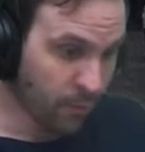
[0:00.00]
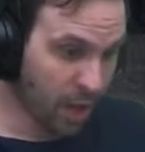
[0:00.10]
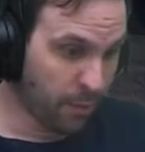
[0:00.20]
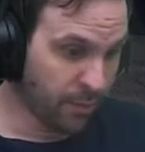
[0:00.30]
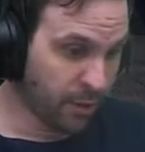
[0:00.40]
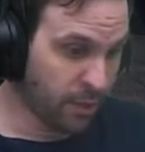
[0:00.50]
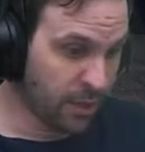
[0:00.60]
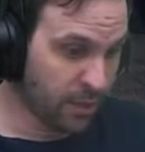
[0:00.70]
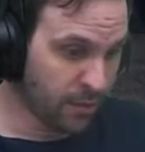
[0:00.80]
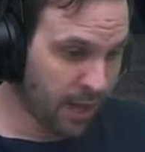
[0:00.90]
Maybe we
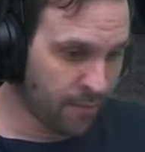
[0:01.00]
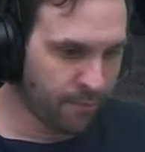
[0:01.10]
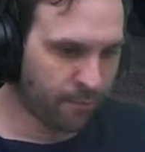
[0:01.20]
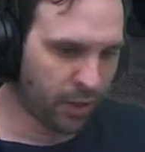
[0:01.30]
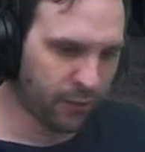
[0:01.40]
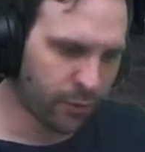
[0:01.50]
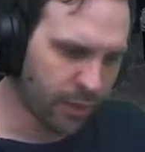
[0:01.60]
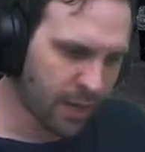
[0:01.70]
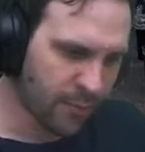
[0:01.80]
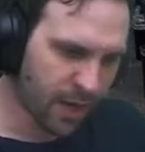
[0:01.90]
could do that. But if we were
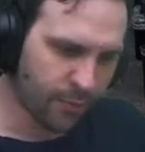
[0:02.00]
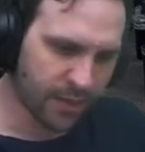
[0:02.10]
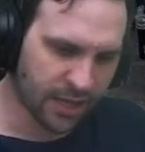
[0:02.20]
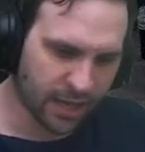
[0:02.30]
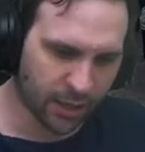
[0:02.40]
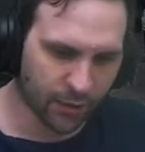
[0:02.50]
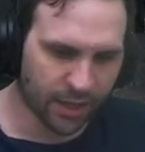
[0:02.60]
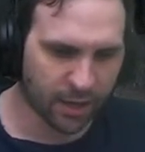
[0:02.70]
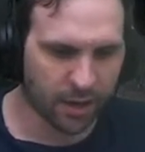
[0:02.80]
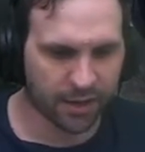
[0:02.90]
coming up with an
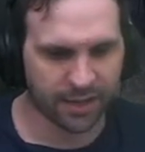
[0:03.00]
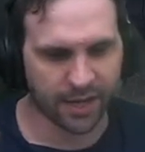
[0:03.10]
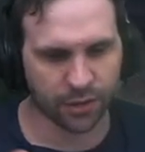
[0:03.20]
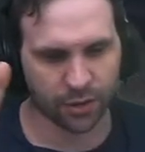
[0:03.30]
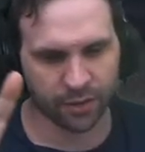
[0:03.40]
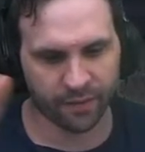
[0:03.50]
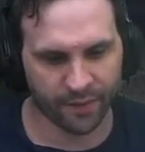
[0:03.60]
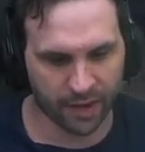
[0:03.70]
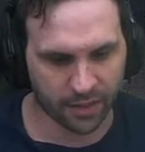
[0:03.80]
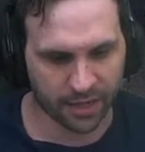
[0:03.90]
integrated architecture,
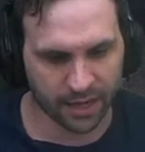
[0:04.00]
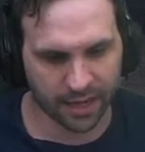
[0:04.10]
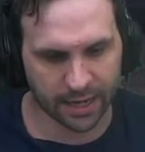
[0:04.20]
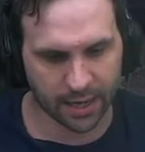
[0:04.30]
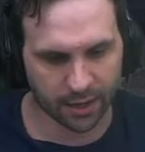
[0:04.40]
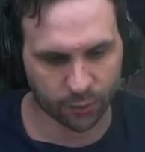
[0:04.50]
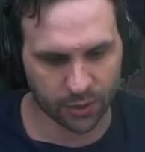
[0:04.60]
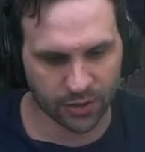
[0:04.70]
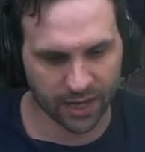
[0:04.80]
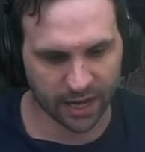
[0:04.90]
Falcon 9
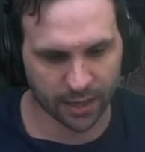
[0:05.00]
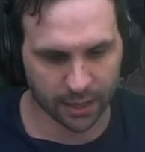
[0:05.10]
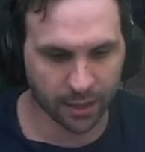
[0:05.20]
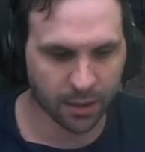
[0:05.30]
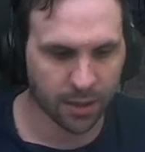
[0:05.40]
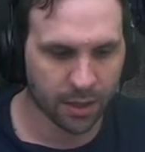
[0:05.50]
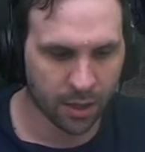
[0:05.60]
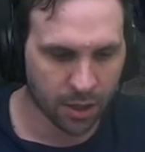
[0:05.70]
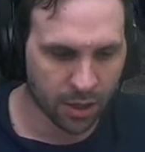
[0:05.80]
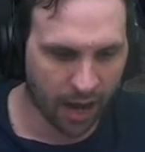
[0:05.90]
notwithstanding,
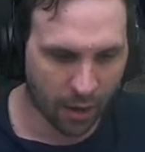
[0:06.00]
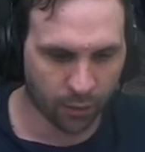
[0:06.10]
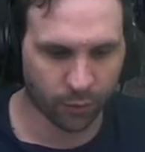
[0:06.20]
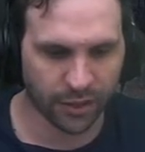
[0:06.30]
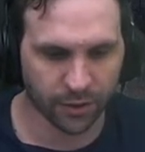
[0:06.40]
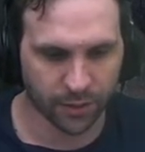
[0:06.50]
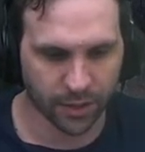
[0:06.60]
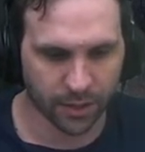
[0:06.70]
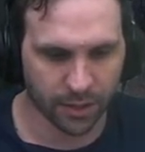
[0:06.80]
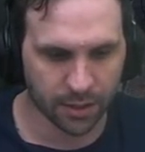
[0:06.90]
how would we do
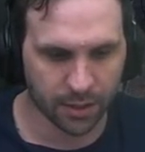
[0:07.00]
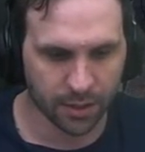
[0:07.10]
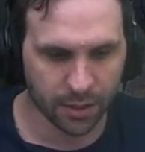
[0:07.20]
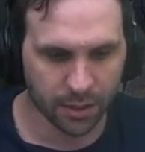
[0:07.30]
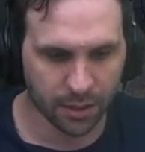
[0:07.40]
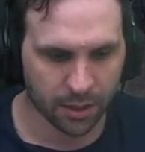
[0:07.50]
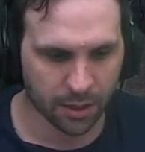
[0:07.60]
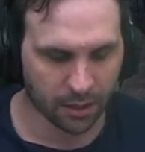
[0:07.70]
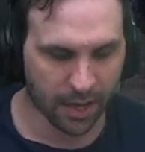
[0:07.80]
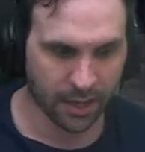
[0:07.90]
this?
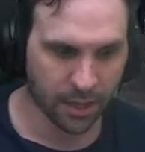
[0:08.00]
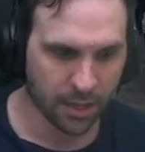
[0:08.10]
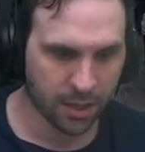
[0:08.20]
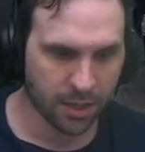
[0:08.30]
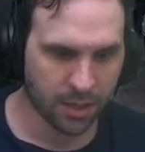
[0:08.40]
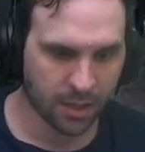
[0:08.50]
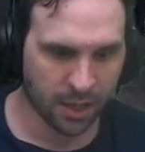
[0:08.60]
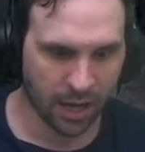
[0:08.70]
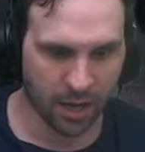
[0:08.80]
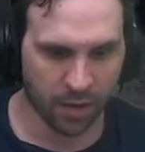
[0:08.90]
Like,
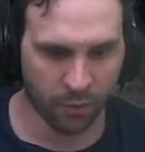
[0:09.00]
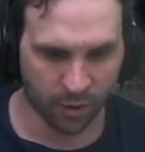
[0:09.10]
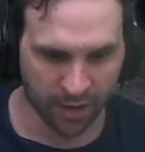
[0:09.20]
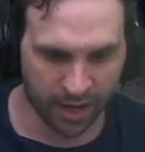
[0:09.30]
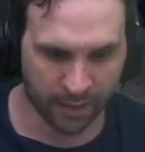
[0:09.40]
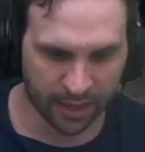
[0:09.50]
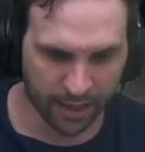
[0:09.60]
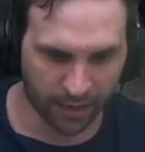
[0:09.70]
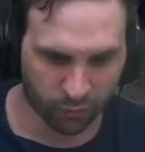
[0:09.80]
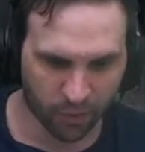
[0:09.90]
say, we're talking about,
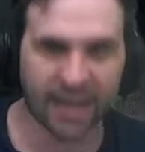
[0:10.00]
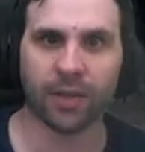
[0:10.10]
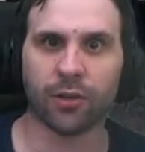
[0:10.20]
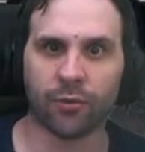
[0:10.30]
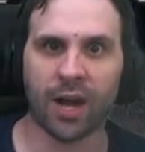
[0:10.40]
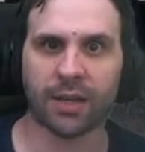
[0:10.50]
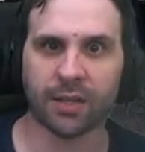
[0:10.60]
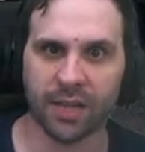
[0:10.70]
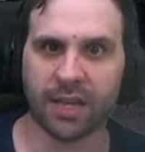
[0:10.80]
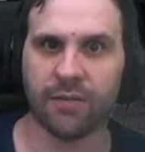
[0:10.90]
like, regular
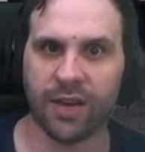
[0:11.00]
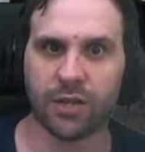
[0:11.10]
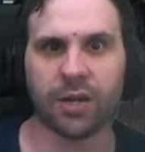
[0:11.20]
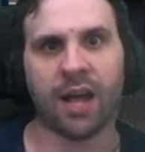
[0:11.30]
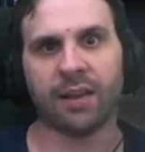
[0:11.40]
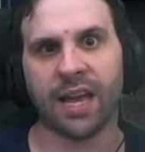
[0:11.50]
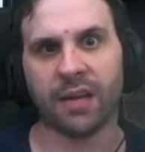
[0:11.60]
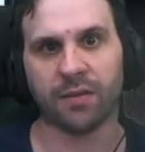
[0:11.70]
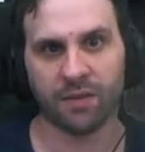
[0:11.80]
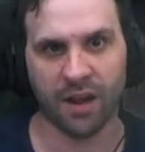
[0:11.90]
rockets, like convention, not
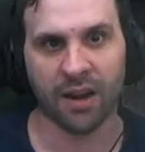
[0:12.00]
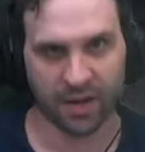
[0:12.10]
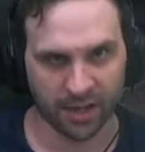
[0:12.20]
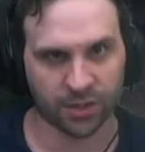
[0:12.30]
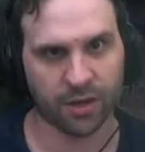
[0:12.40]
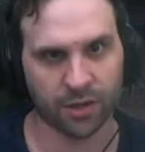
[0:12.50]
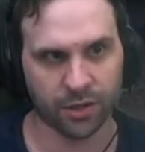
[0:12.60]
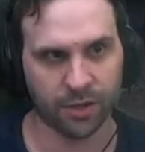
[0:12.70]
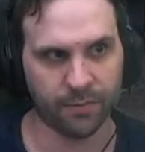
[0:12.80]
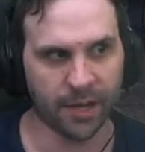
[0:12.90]
like, not, not
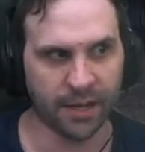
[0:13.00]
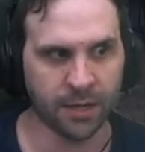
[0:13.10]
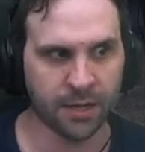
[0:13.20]
Starship, like,